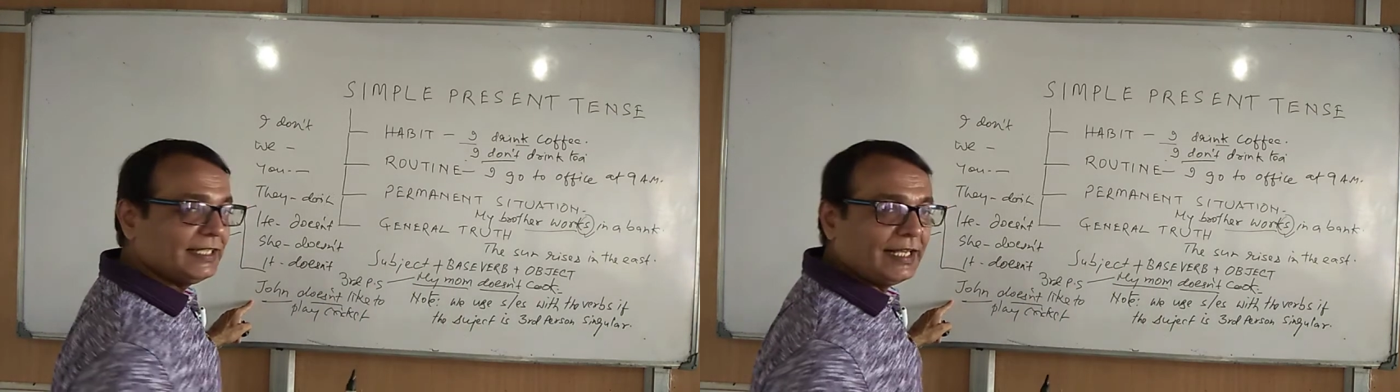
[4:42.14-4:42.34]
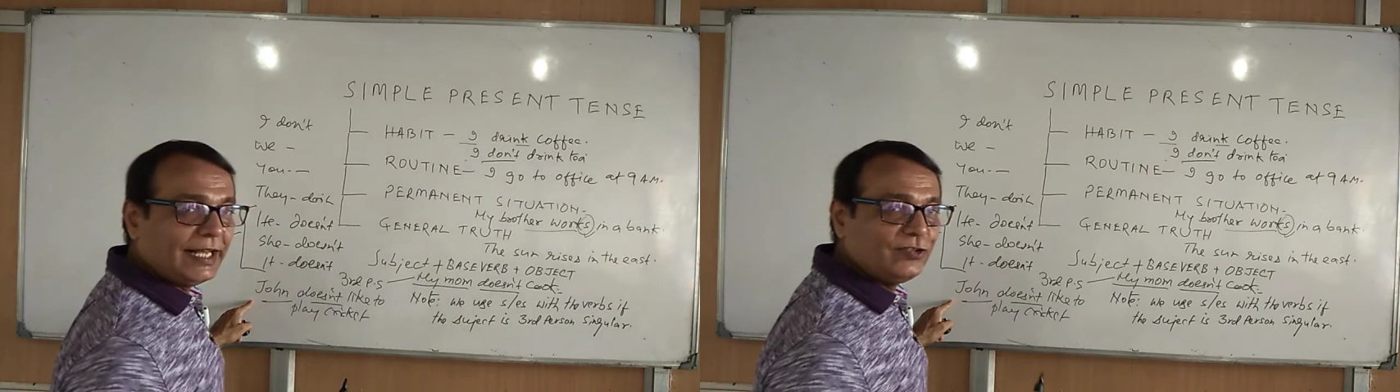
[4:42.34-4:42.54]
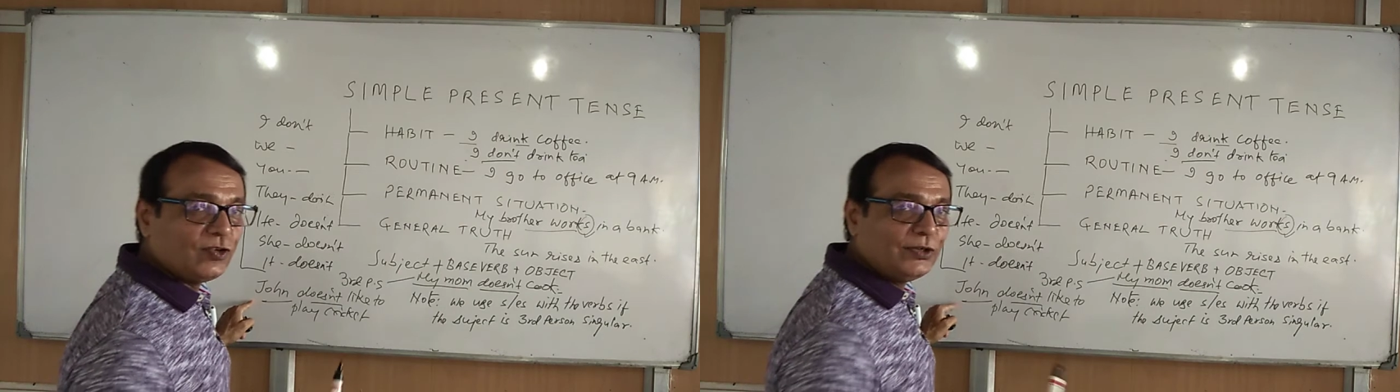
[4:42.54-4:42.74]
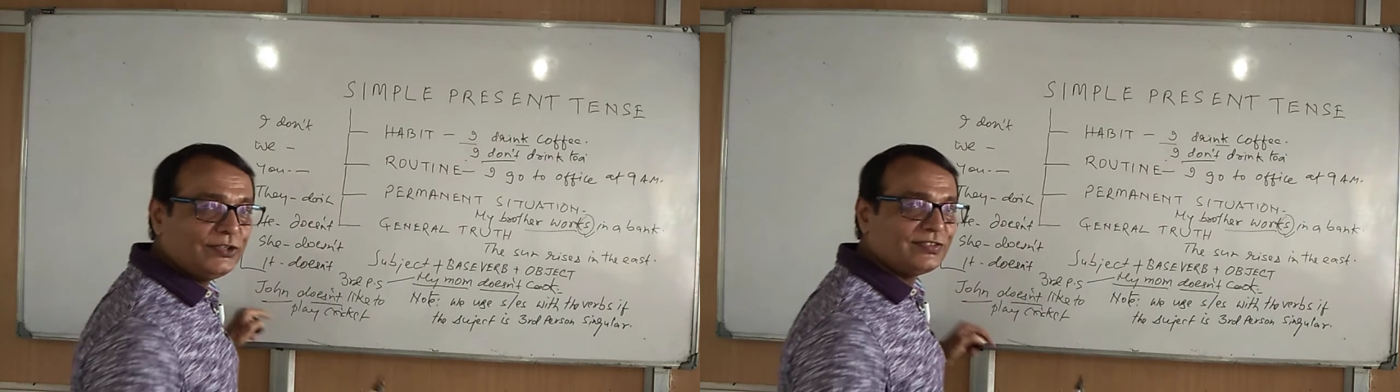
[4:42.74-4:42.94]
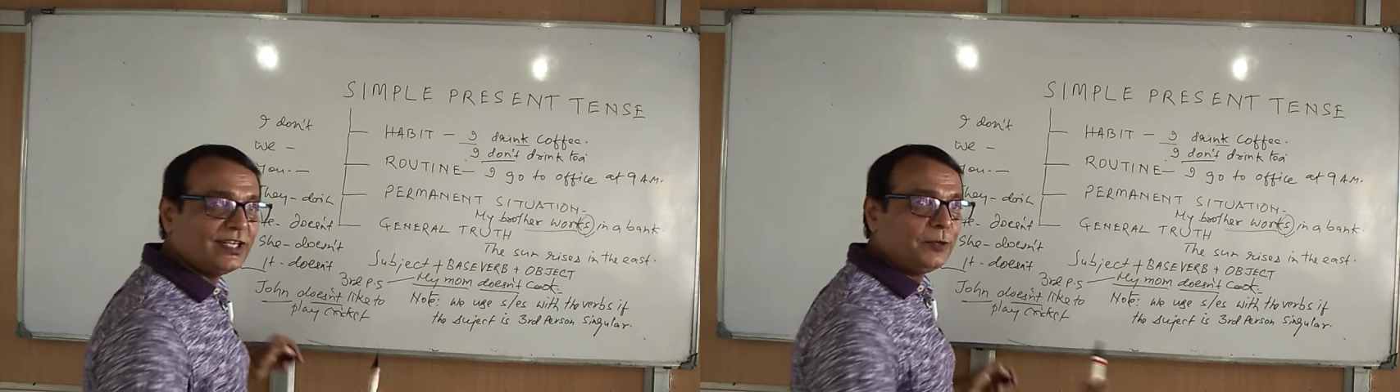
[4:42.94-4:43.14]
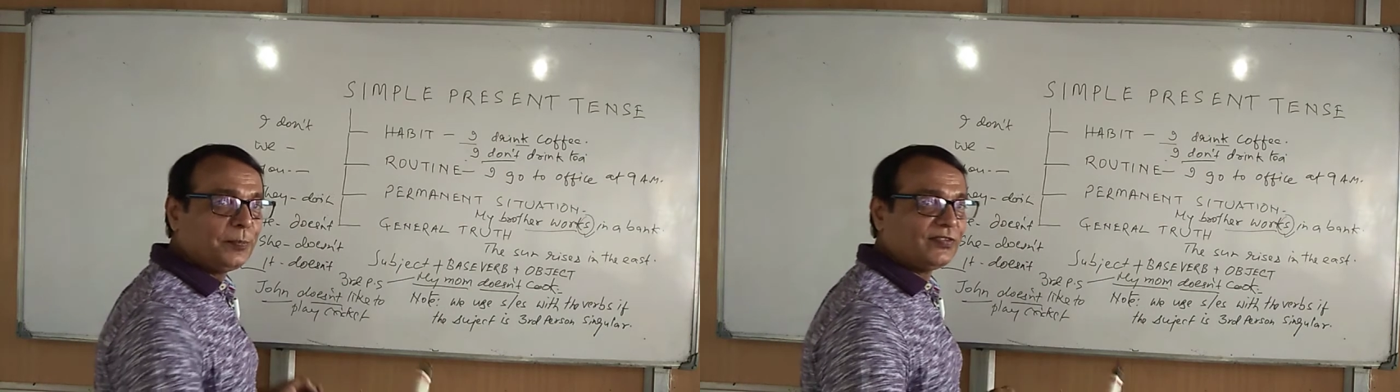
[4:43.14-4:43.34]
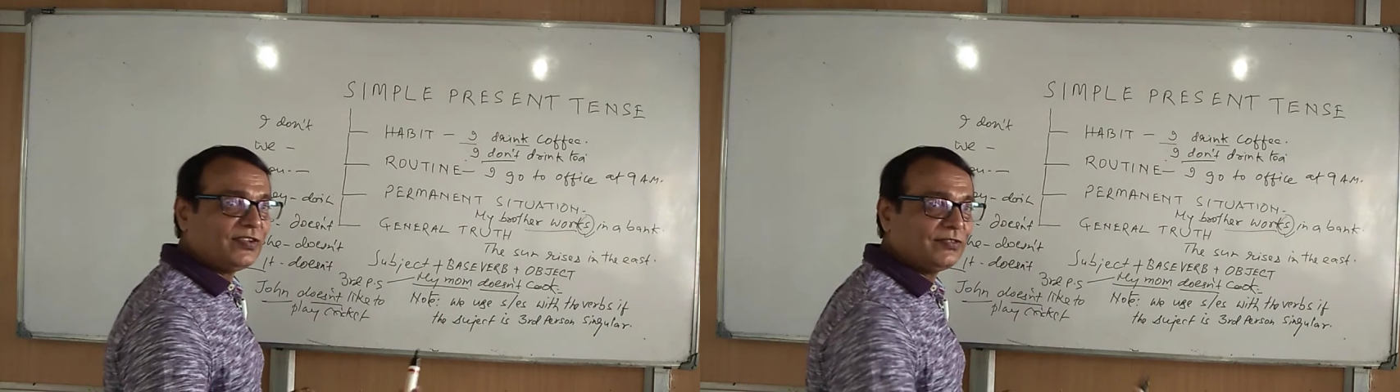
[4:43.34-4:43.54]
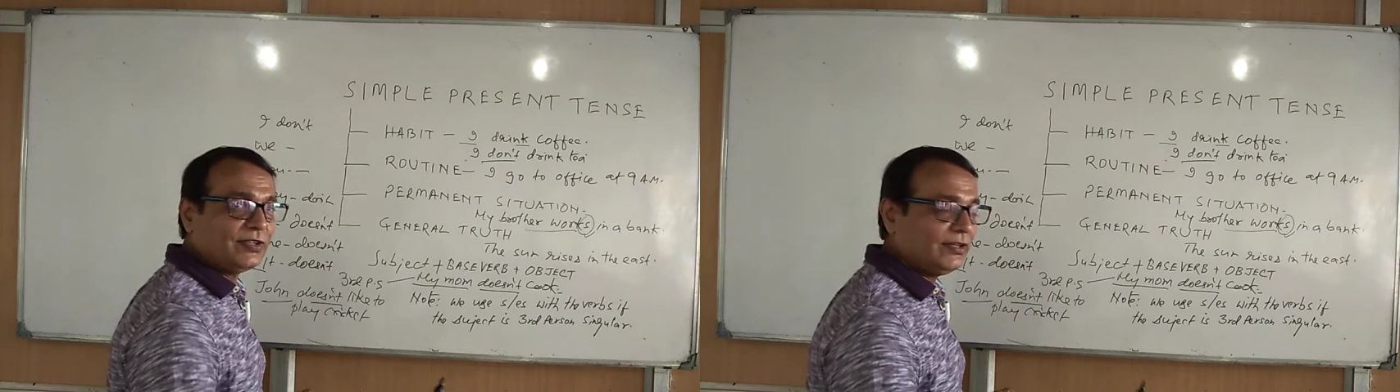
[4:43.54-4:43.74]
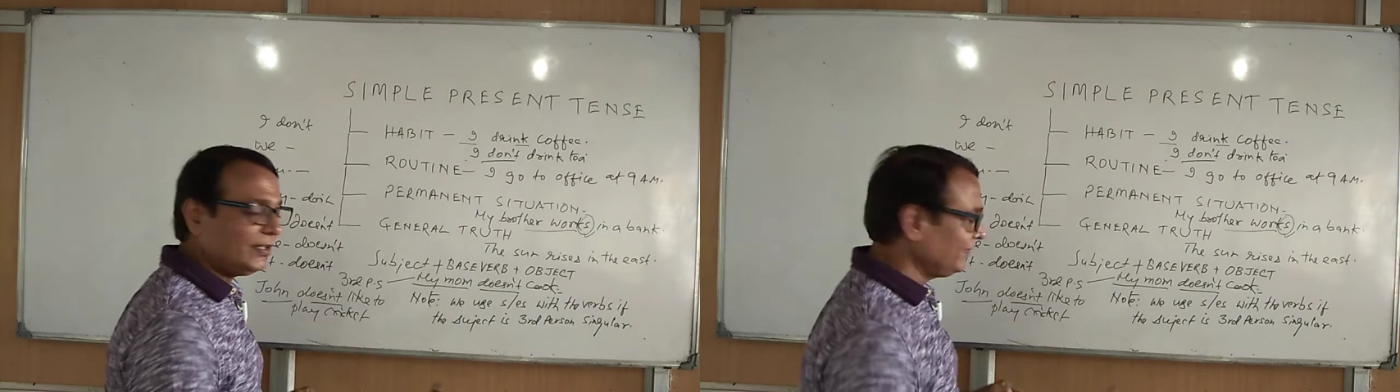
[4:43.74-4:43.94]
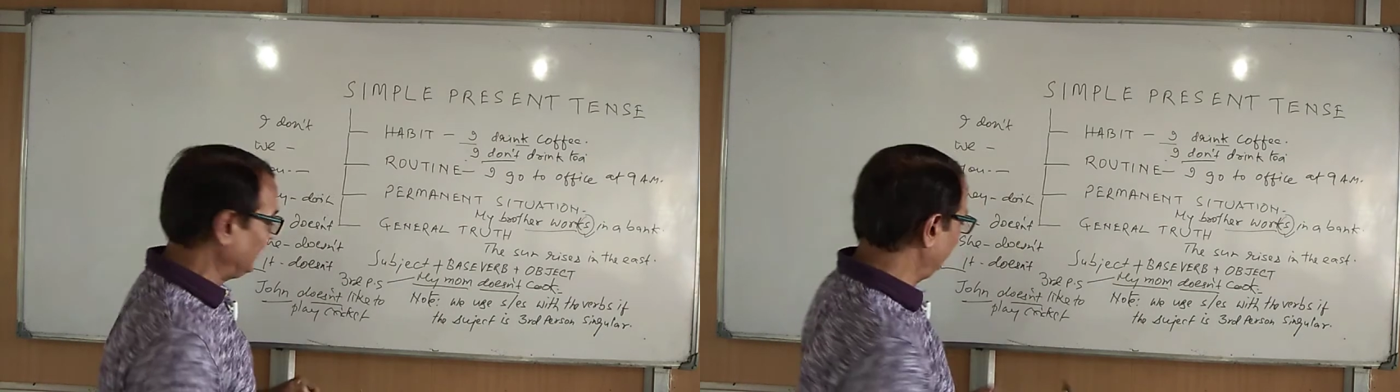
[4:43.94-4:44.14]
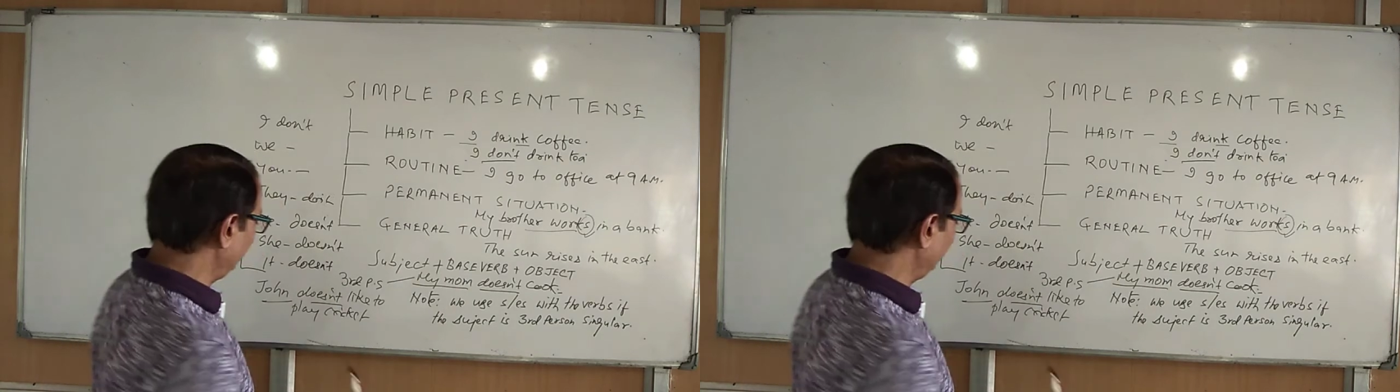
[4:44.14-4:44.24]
and John is third person singular, so I am